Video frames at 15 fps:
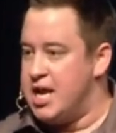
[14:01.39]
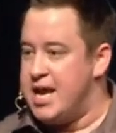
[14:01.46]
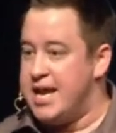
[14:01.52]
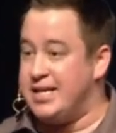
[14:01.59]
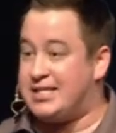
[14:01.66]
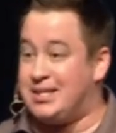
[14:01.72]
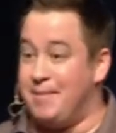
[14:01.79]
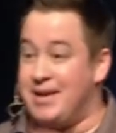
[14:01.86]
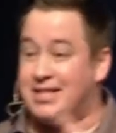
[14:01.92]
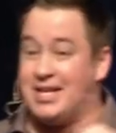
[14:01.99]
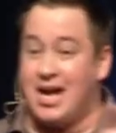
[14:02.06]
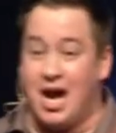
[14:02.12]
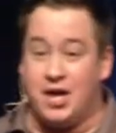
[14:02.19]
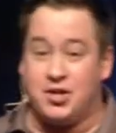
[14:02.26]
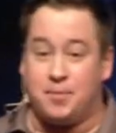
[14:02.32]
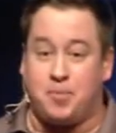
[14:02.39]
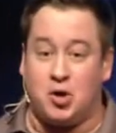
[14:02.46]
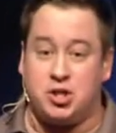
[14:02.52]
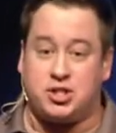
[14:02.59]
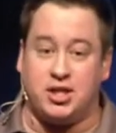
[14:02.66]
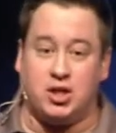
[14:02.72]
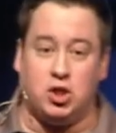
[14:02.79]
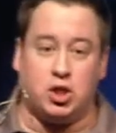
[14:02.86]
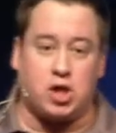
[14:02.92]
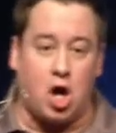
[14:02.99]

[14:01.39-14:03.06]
is to make the other person look